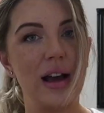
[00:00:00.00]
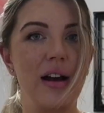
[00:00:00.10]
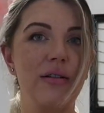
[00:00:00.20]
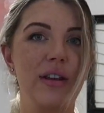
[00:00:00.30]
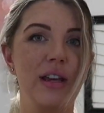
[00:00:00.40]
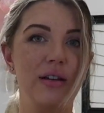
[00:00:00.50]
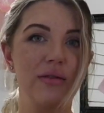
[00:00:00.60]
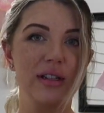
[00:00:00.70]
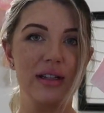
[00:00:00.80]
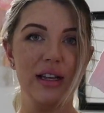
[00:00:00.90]
how
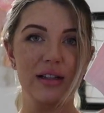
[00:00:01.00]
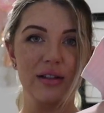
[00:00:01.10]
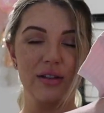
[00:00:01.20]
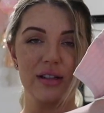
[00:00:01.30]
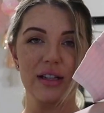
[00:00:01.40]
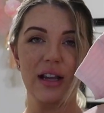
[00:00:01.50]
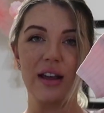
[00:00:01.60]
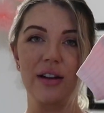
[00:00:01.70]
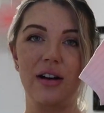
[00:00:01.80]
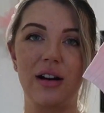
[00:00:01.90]
cute does this look
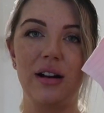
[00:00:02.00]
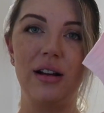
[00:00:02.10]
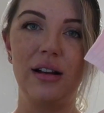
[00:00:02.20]
together?